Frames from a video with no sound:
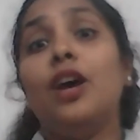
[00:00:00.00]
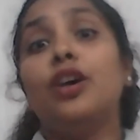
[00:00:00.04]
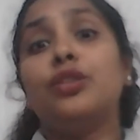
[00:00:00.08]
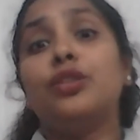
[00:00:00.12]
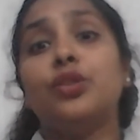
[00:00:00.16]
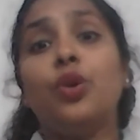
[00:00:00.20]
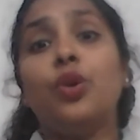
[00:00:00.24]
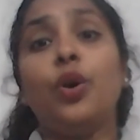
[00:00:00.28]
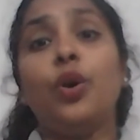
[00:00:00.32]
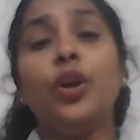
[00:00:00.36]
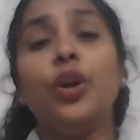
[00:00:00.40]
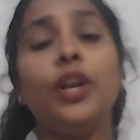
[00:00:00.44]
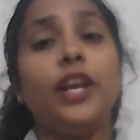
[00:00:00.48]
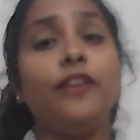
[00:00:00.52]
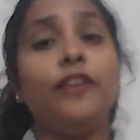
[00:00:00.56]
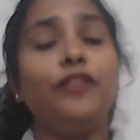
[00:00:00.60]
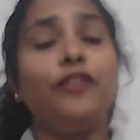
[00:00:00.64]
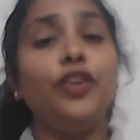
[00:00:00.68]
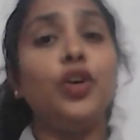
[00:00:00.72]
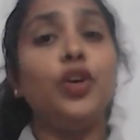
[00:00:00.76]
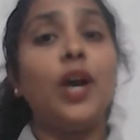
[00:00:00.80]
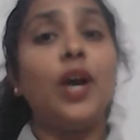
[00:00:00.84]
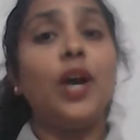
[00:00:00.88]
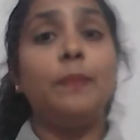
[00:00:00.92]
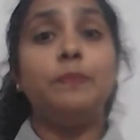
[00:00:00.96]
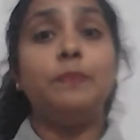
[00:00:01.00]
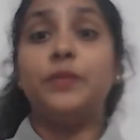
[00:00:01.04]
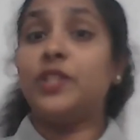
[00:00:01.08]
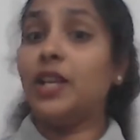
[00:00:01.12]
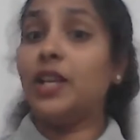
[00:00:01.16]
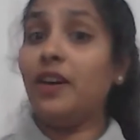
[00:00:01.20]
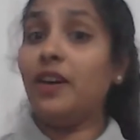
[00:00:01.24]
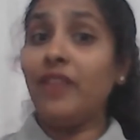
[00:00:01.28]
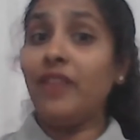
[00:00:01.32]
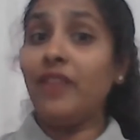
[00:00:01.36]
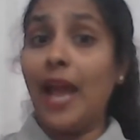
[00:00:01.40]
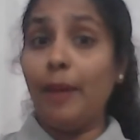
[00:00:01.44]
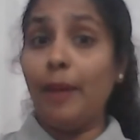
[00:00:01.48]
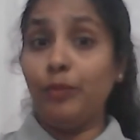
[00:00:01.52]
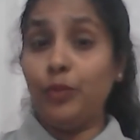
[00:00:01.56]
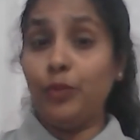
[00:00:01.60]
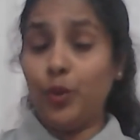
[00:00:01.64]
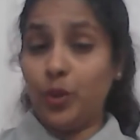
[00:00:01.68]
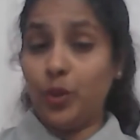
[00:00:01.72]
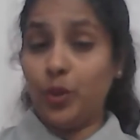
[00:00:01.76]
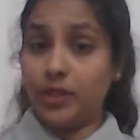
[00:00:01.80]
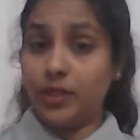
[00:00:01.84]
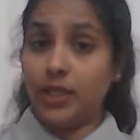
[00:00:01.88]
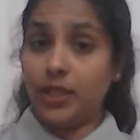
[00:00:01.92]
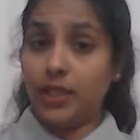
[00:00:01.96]
So if you observe, I'm
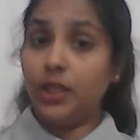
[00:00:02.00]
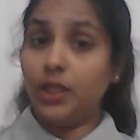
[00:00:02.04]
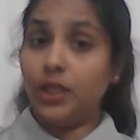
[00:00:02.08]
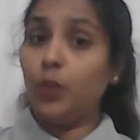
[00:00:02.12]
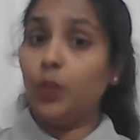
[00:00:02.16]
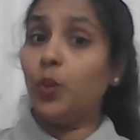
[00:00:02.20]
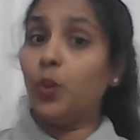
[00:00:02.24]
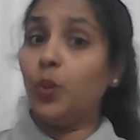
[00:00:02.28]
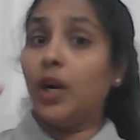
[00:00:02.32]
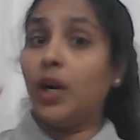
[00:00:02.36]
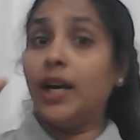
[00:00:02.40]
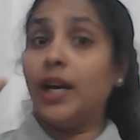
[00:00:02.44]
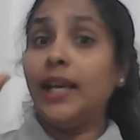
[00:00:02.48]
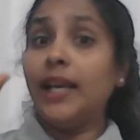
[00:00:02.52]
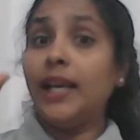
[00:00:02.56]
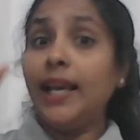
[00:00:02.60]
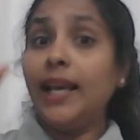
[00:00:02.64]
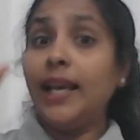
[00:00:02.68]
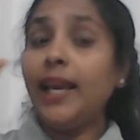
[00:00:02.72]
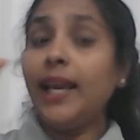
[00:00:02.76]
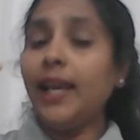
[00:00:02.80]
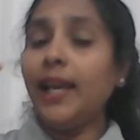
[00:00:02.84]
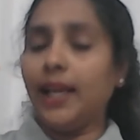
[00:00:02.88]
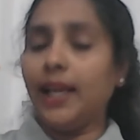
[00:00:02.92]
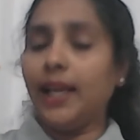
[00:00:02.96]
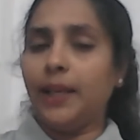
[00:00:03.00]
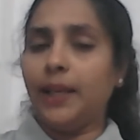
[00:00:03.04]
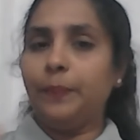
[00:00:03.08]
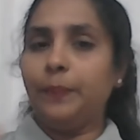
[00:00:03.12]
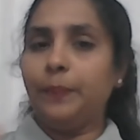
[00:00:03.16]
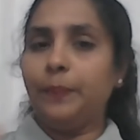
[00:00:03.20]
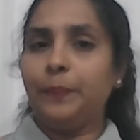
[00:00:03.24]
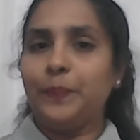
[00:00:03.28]
using the word he.